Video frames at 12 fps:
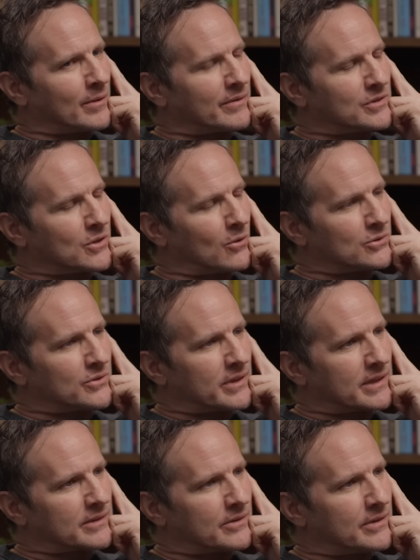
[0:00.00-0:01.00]
No one ever told you
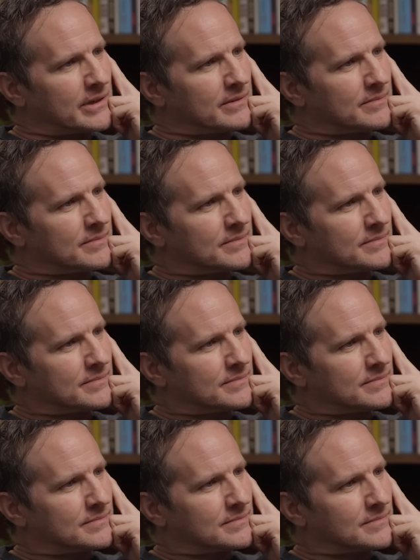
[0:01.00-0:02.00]
that, though, right?
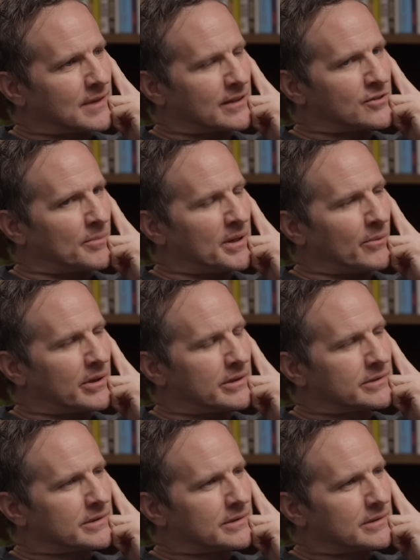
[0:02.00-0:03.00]
Not in so many
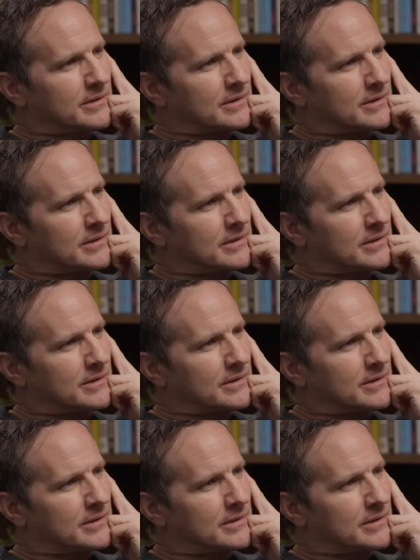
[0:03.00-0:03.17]
words.